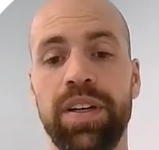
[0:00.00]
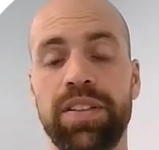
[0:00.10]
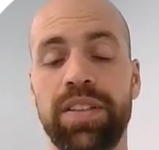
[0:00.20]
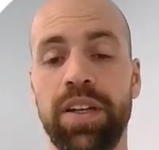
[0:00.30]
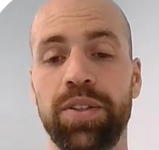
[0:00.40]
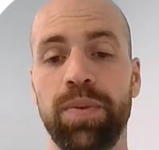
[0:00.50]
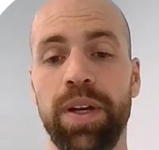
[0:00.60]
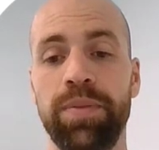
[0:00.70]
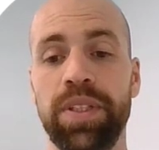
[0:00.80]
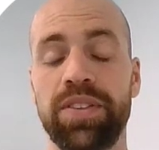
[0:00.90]
And status
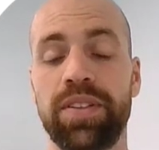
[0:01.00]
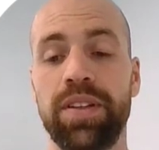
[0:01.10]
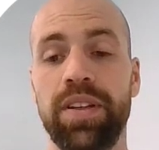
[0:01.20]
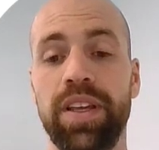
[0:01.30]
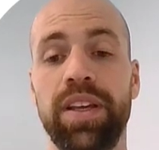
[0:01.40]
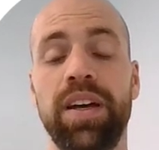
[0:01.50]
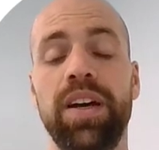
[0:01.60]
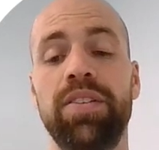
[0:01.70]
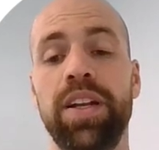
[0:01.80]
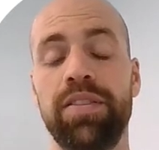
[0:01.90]
Y means they
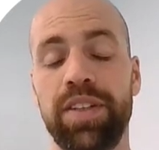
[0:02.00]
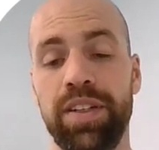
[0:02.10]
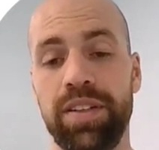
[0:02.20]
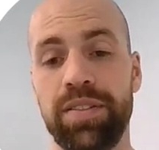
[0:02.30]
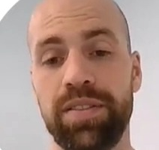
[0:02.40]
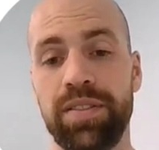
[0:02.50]
are relevant